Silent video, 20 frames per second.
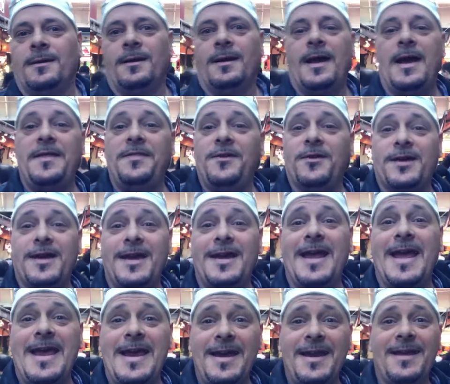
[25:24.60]
And they're
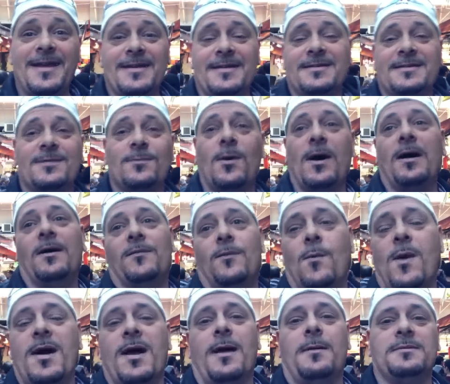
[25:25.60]
Canadian. Well, the
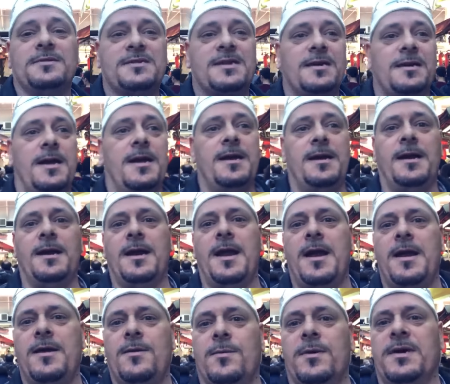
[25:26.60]
one guy was Canadian
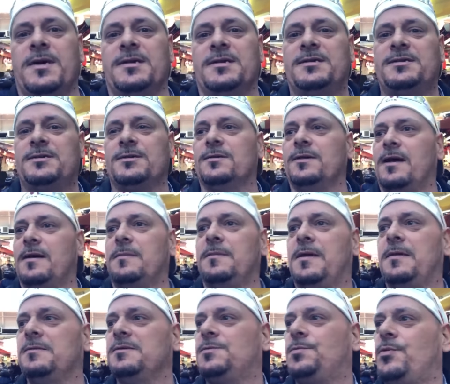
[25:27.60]
anyways, so that
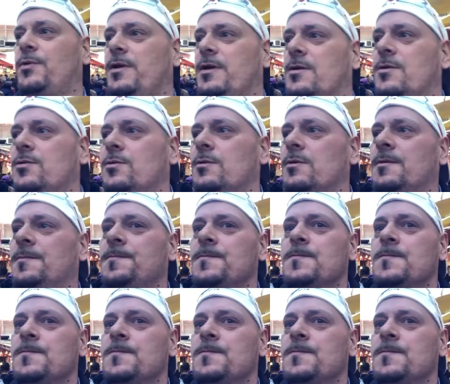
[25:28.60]
was pretty cool.